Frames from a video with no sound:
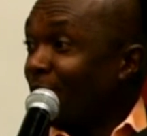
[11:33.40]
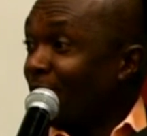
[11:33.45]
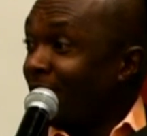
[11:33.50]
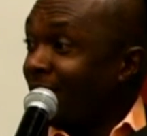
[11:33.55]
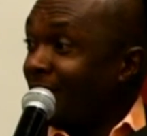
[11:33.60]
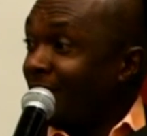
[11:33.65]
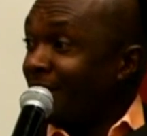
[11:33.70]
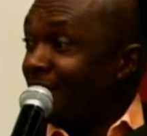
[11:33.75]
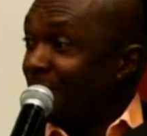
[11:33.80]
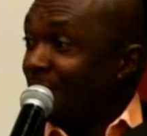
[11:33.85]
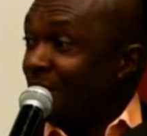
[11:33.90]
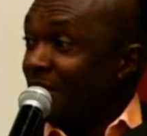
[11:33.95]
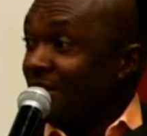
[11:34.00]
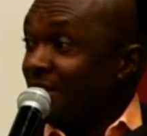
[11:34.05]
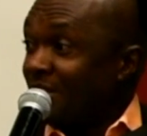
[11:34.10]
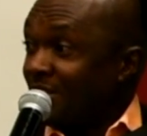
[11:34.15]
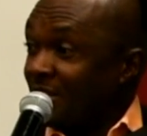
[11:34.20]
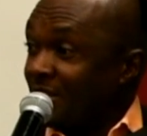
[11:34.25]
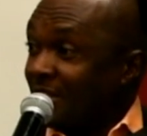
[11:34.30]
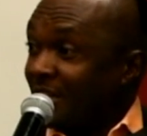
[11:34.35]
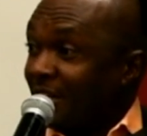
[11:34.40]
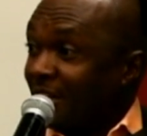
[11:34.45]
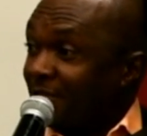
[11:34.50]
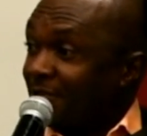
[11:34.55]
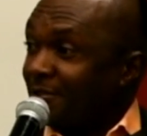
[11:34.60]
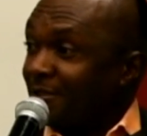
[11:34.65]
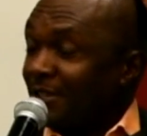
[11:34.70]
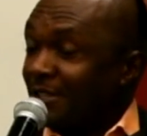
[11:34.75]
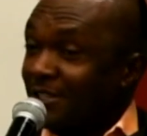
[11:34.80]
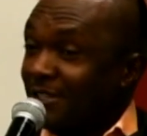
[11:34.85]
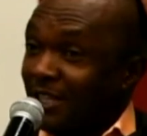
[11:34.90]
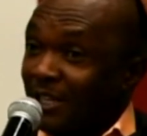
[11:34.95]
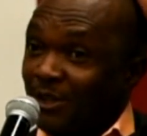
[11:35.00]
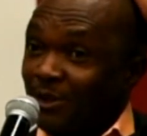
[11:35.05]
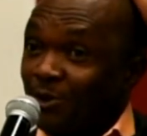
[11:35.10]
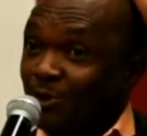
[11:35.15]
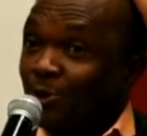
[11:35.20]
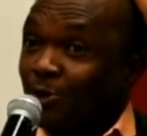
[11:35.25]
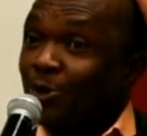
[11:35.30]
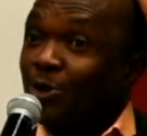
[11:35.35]
than the ministry staff. They said,
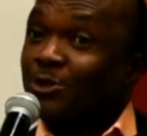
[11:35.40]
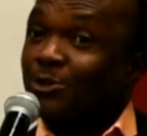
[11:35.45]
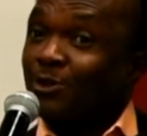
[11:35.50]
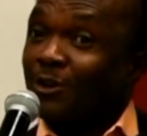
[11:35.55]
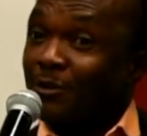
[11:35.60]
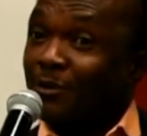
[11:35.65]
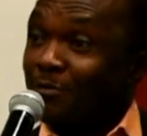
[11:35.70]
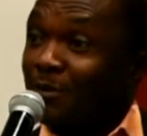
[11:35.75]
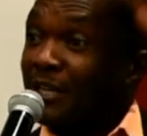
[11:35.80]
you also are being